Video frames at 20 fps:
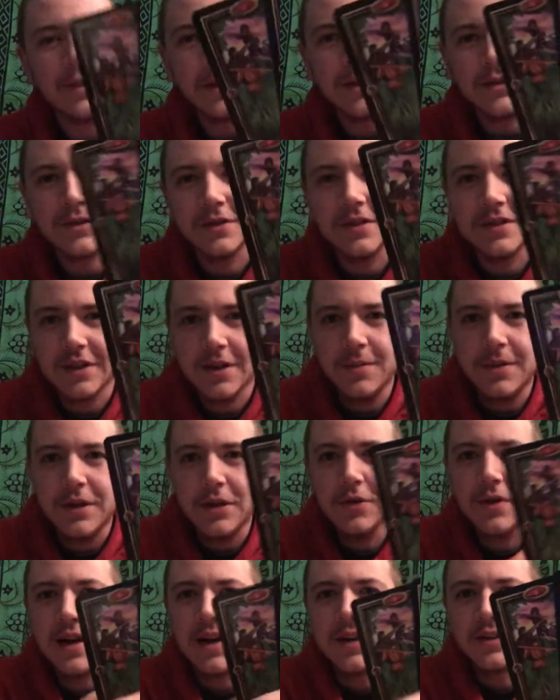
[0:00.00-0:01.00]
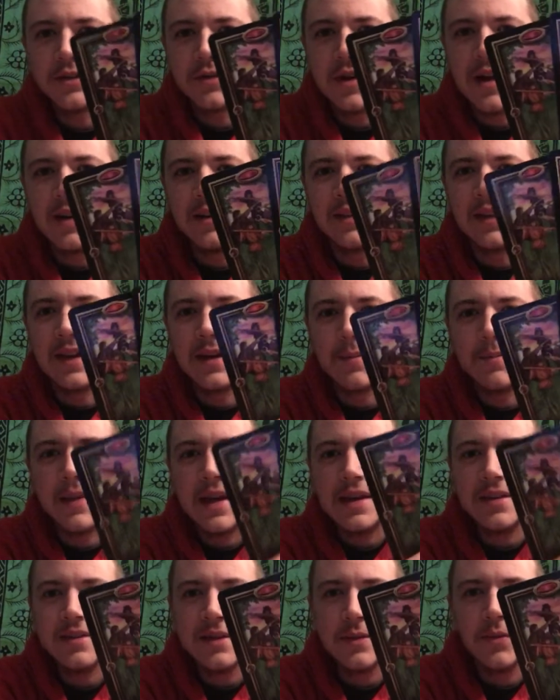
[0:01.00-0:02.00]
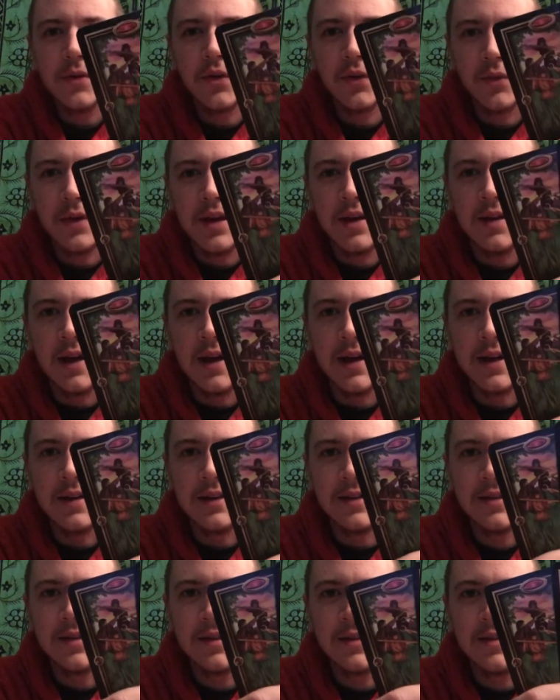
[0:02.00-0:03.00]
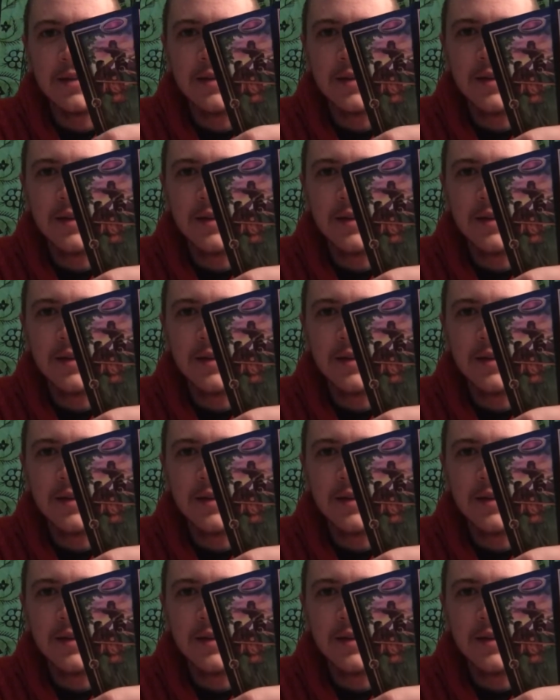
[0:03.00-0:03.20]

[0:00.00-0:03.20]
So this could be you guys trying to like make someone realize